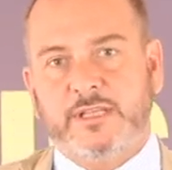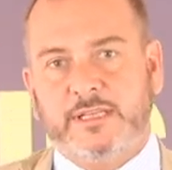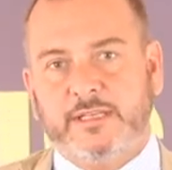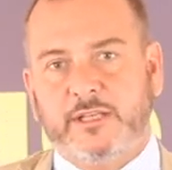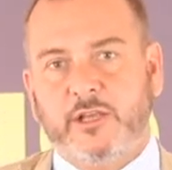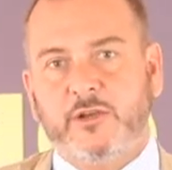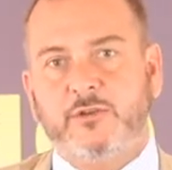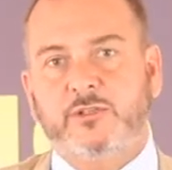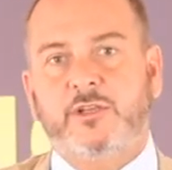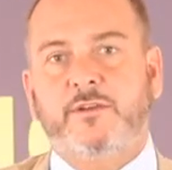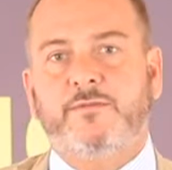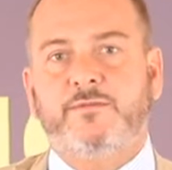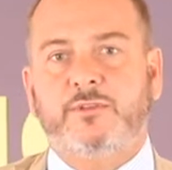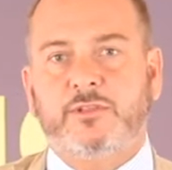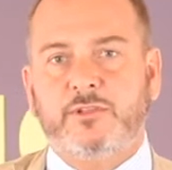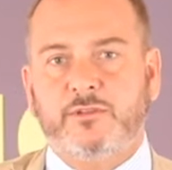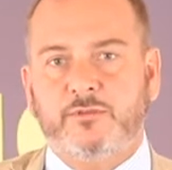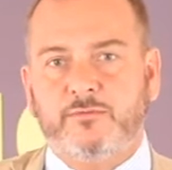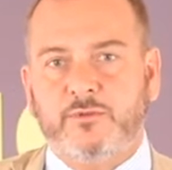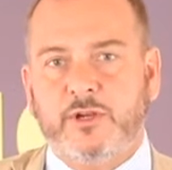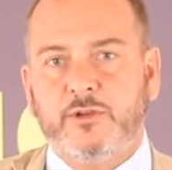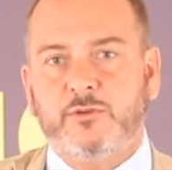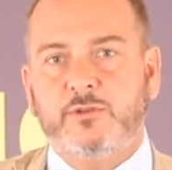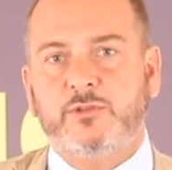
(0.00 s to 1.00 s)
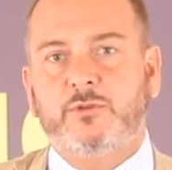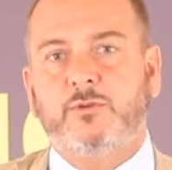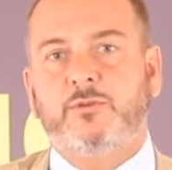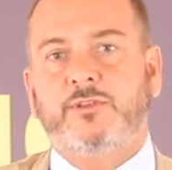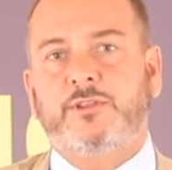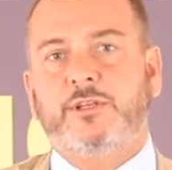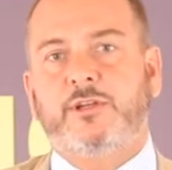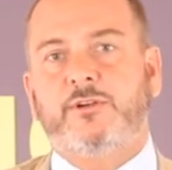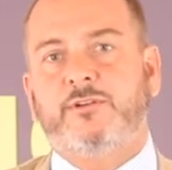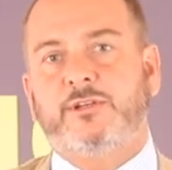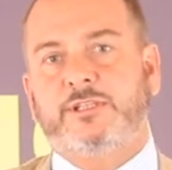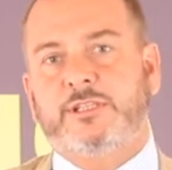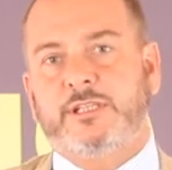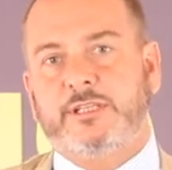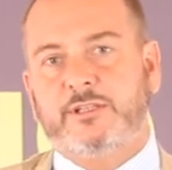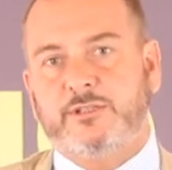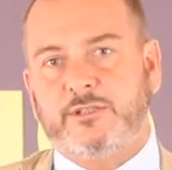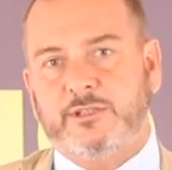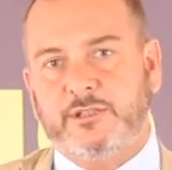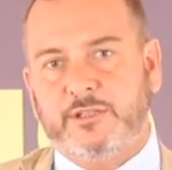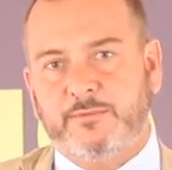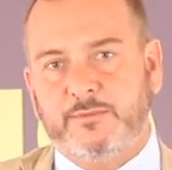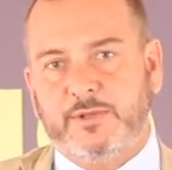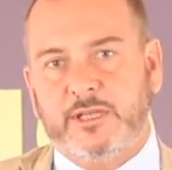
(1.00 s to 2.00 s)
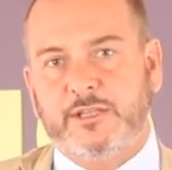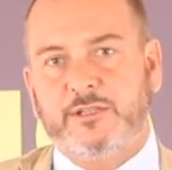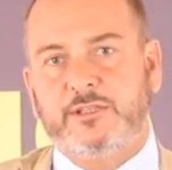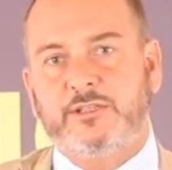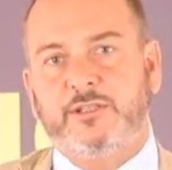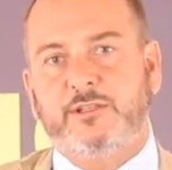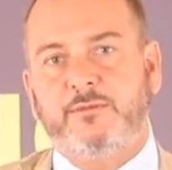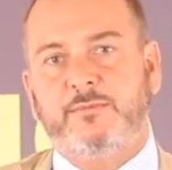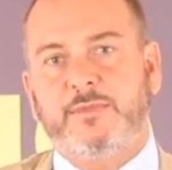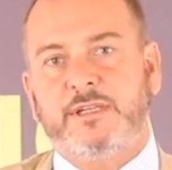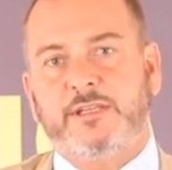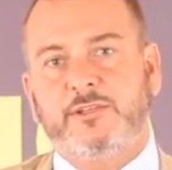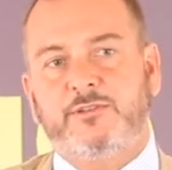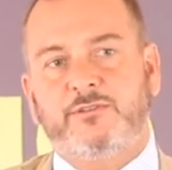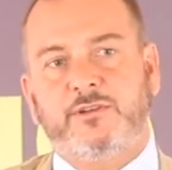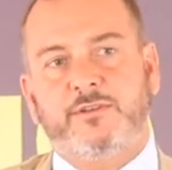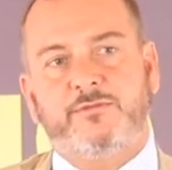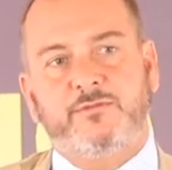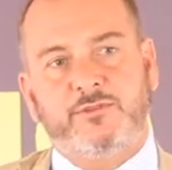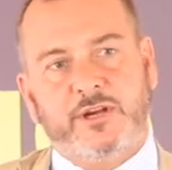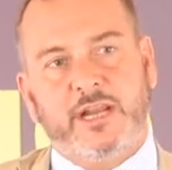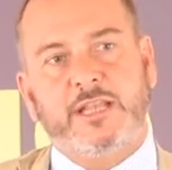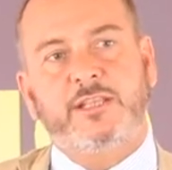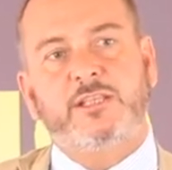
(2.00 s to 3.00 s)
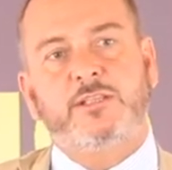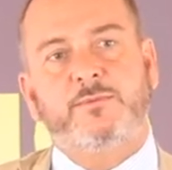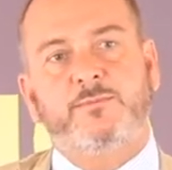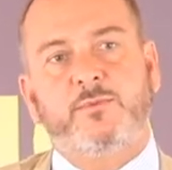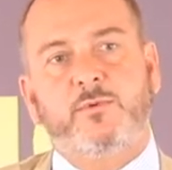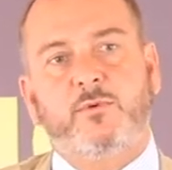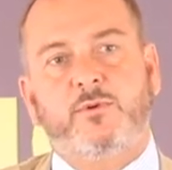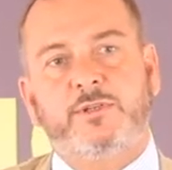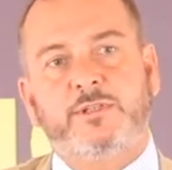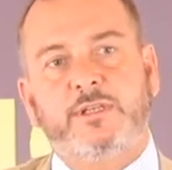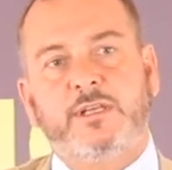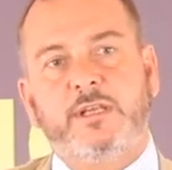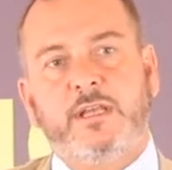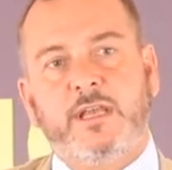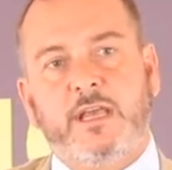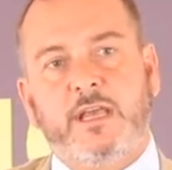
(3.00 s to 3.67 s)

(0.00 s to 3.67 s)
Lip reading: it goes over to the Roads Authority and to the Ministry of Transport